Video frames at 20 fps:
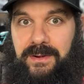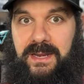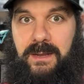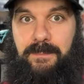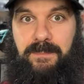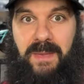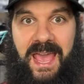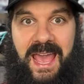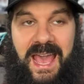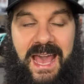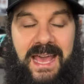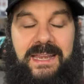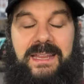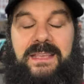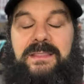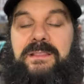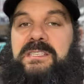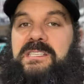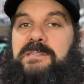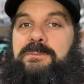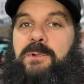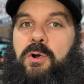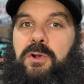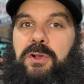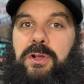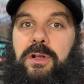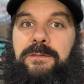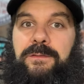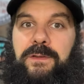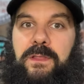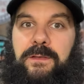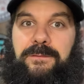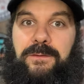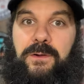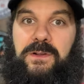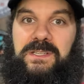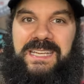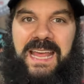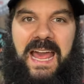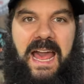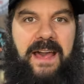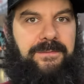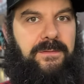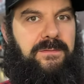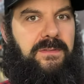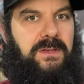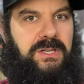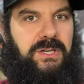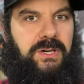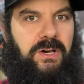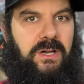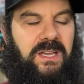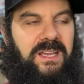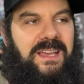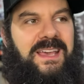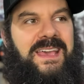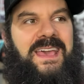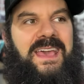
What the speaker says: in a pan in the smoker for the first half of the cook.